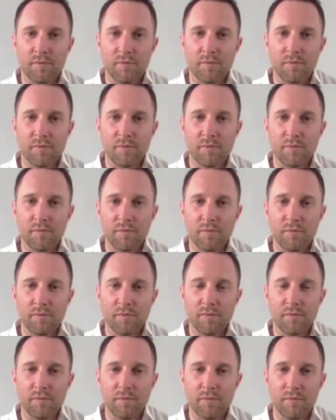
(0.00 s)

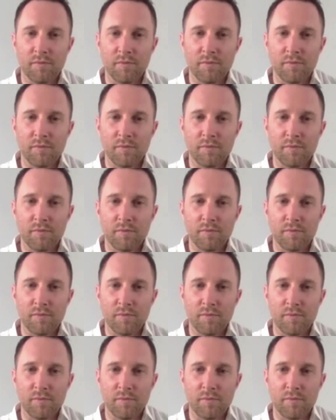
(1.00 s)

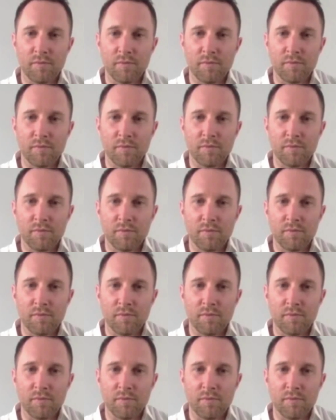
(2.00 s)

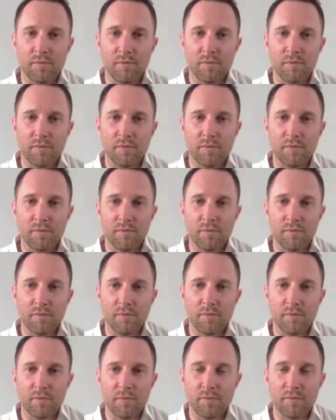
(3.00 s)

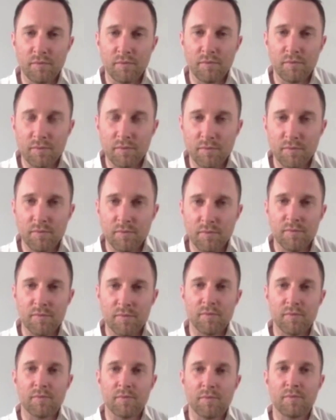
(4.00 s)

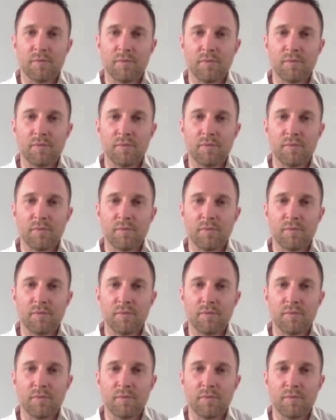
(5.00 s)
(silent)